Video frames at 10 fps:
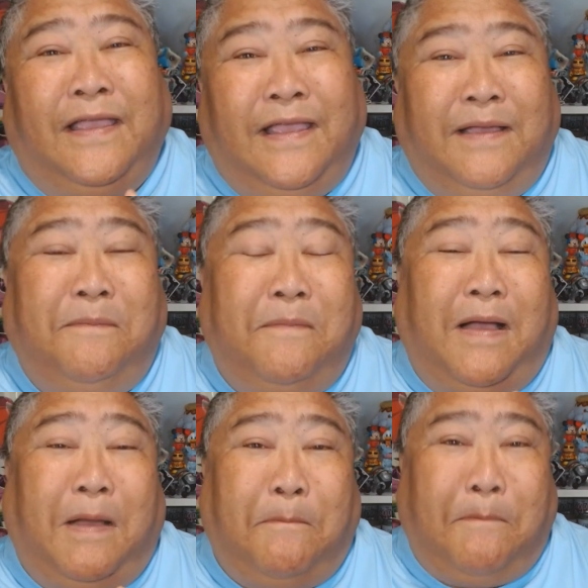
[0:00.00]
him
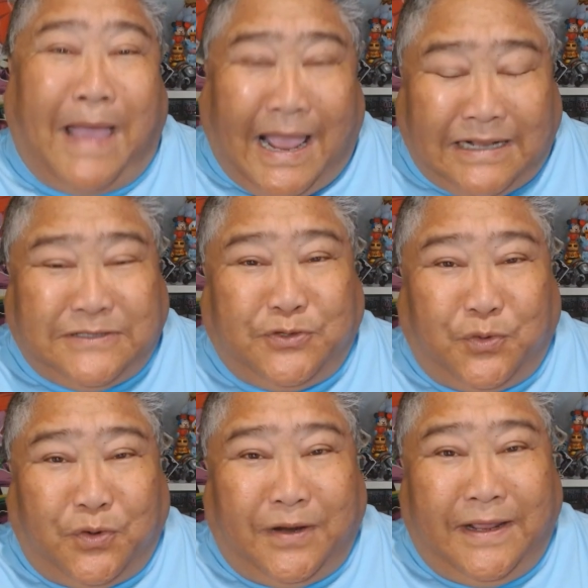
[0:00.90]
a
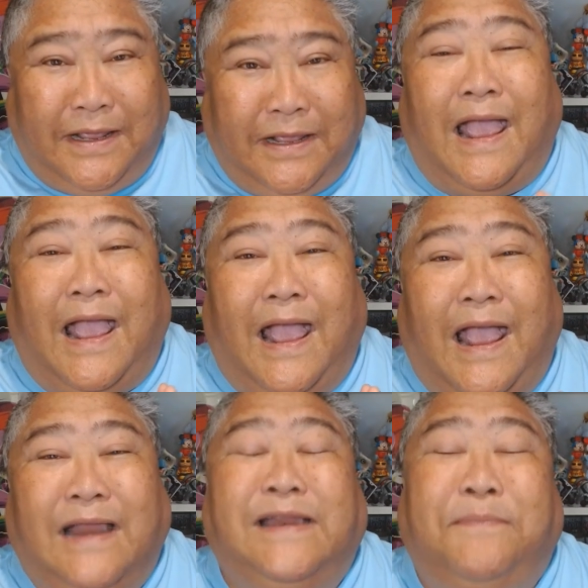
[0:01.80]
backstory
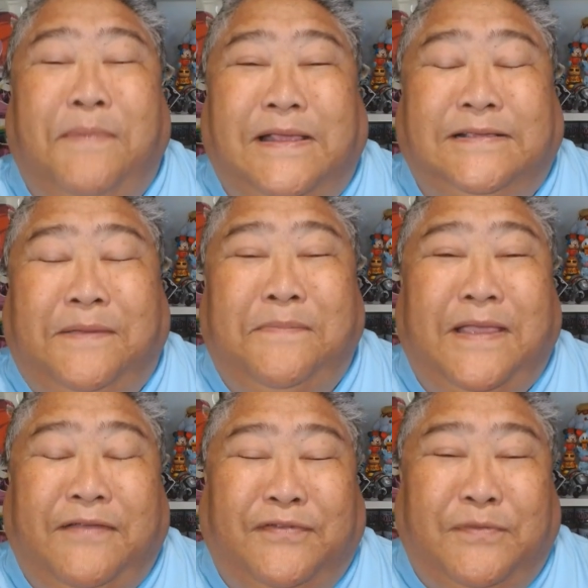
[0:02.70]
and it makes him
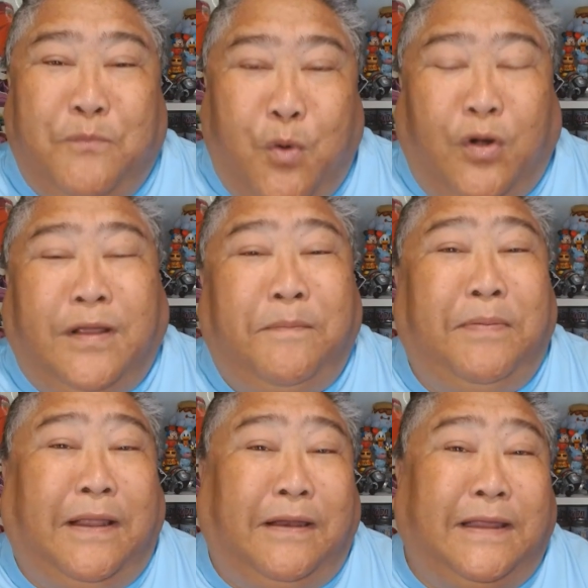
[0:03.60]
even more
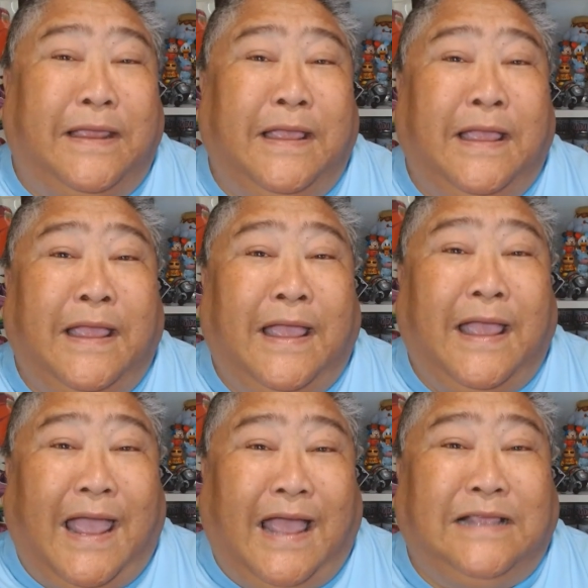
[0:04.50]
compelling
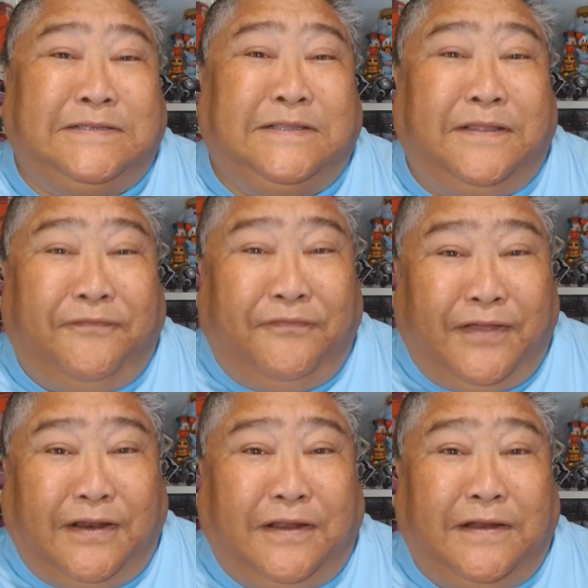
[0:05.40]
as the
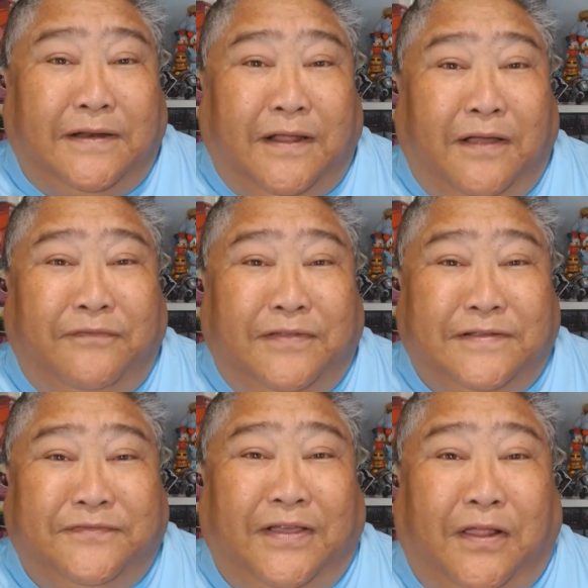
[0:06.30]
villain of
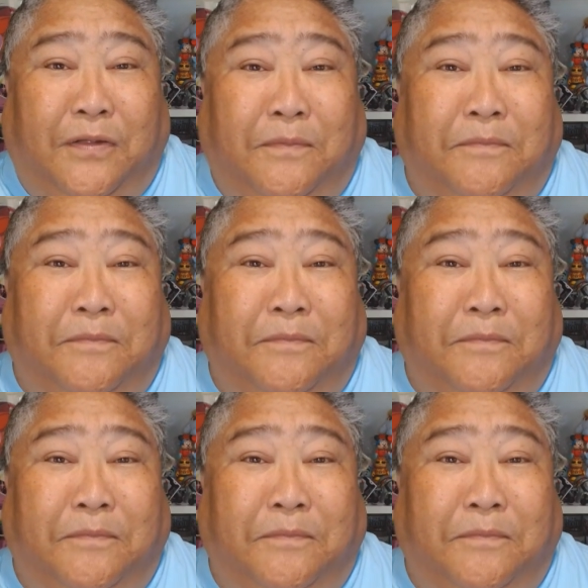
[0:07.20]
this film.